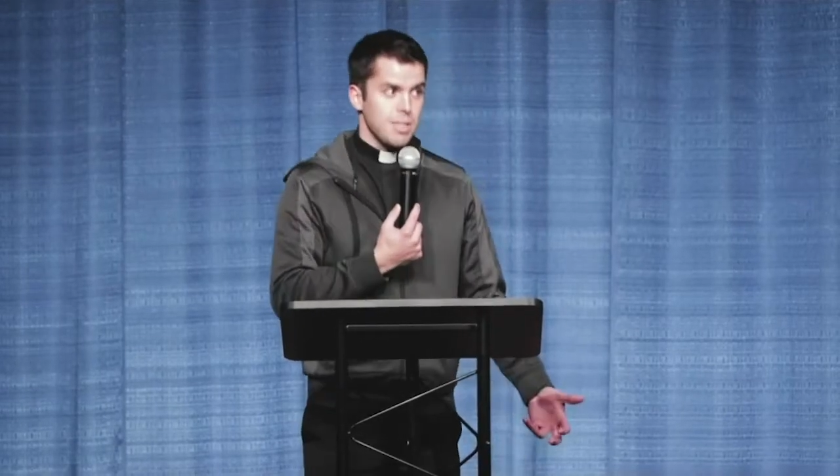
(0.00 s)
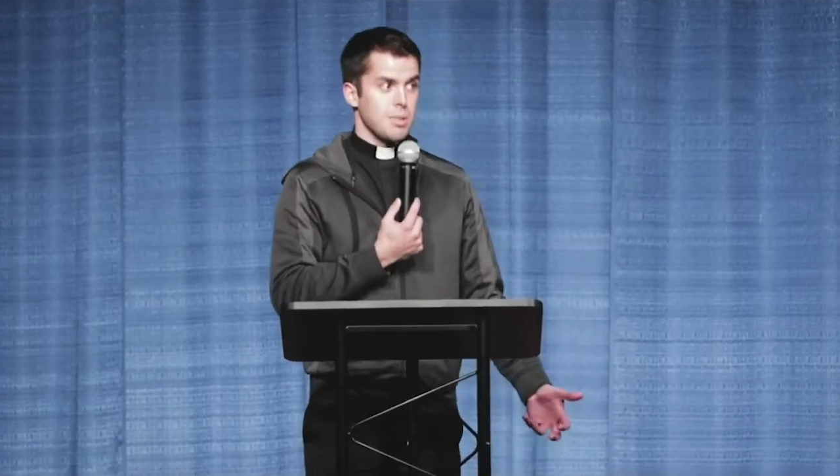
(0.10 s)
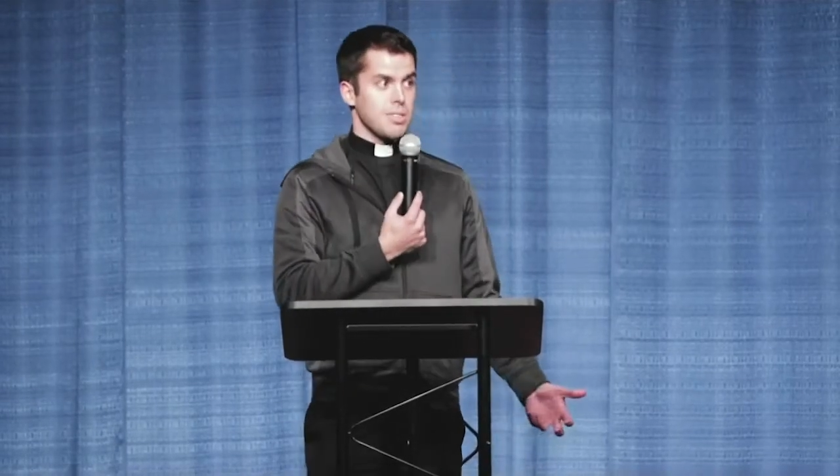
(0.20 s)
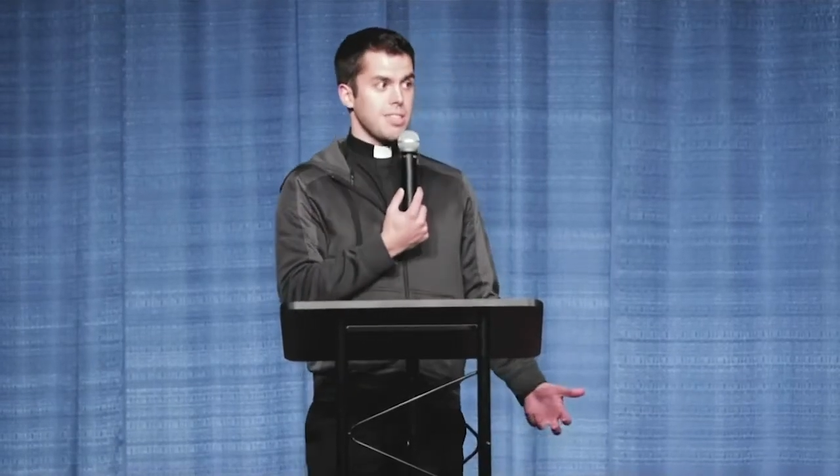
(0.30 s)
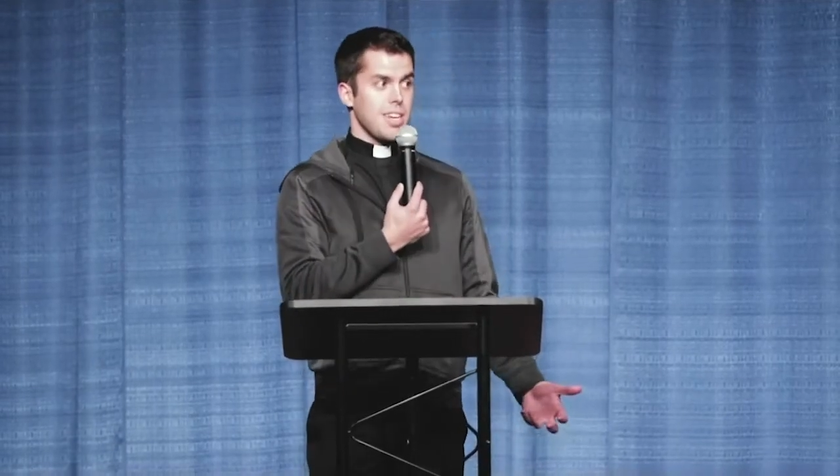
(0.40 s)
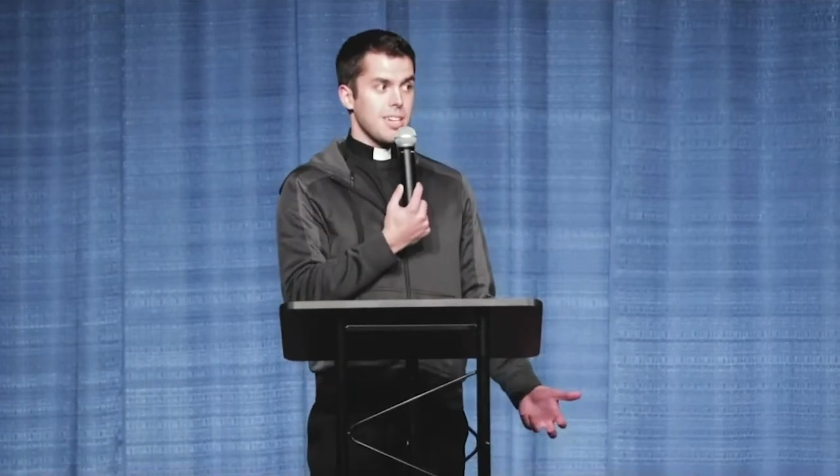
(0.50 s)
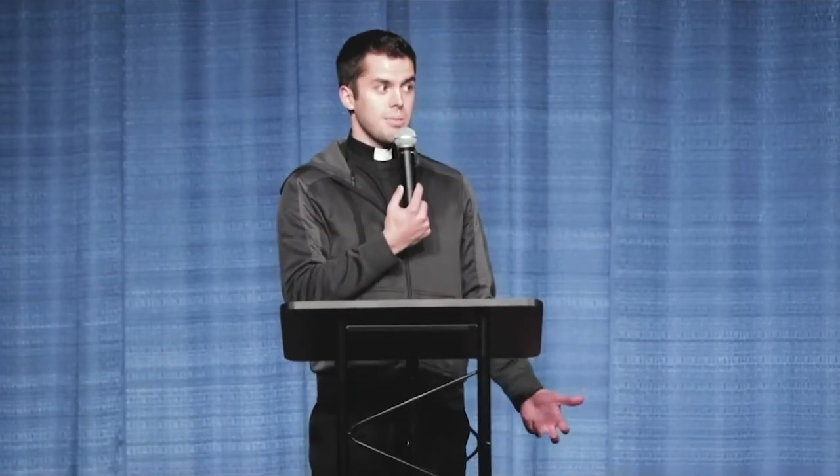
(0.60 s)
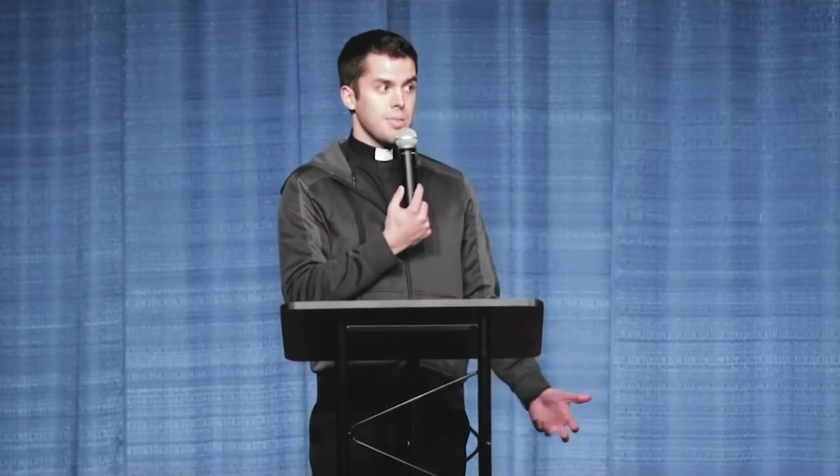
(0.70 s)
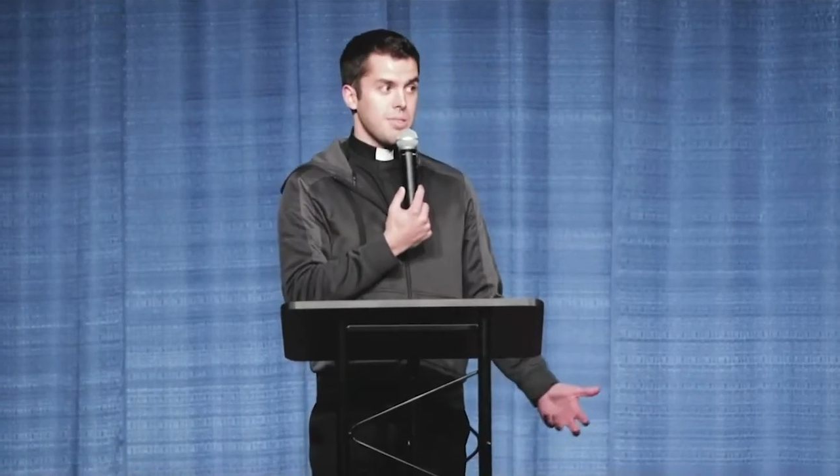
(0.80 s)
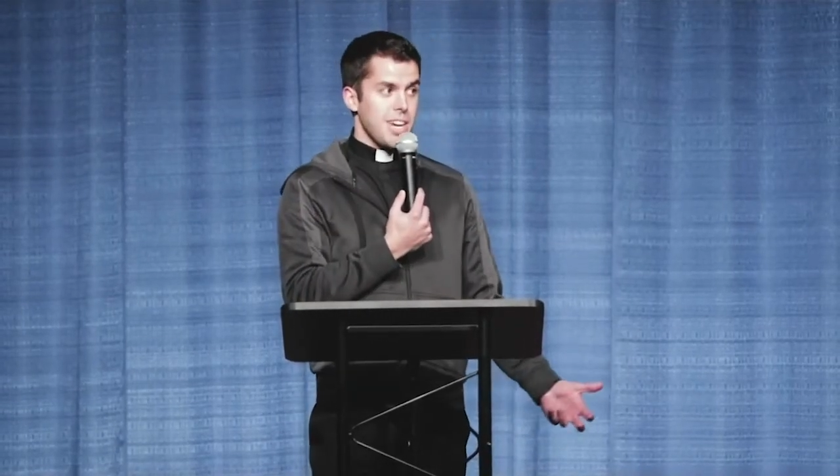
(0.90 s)
he was standing
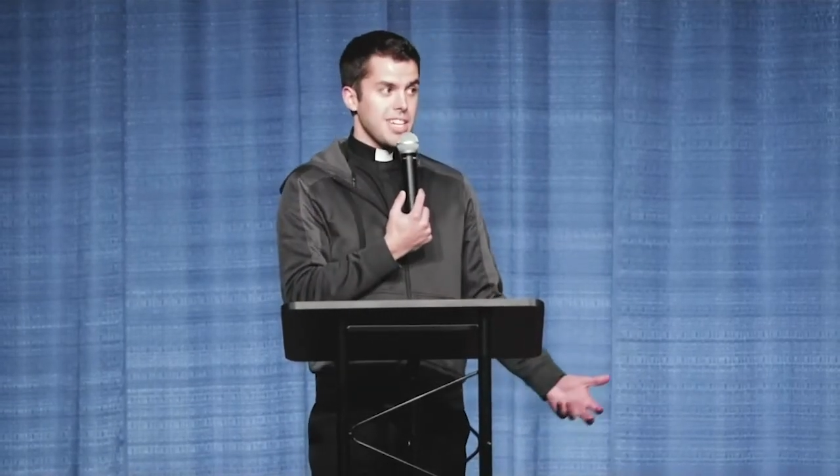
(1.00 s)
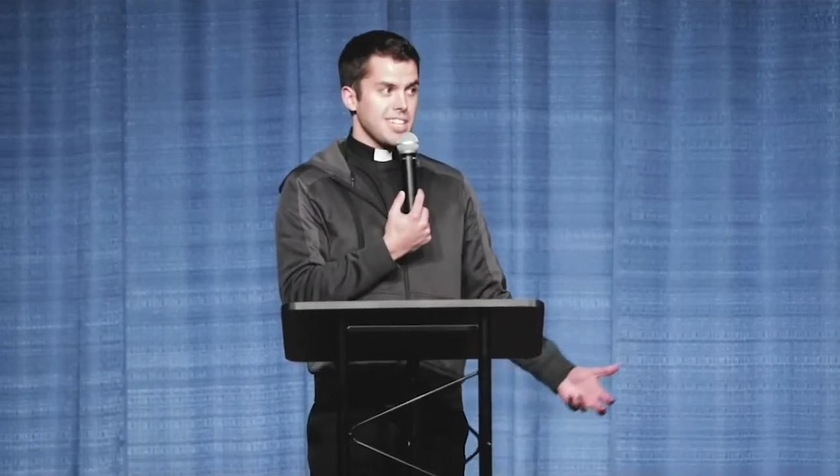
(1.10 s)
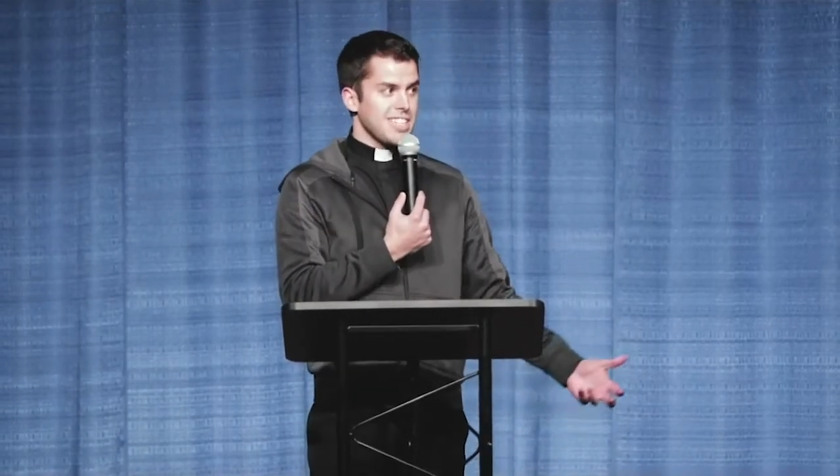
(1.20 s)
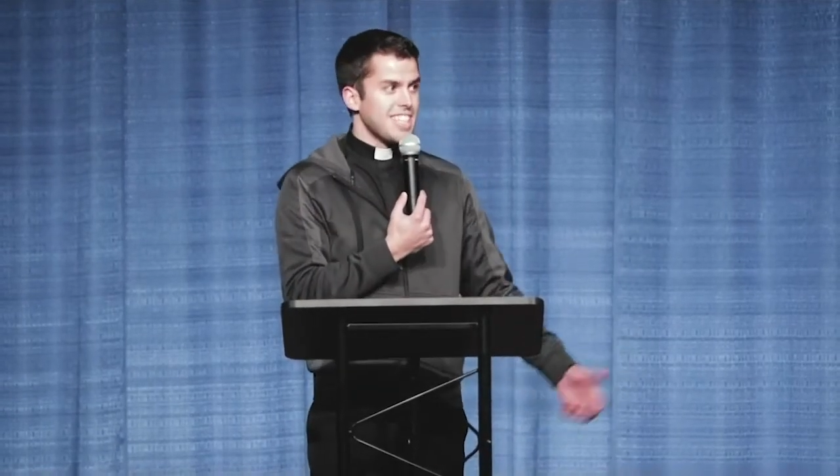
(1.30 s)
up straight.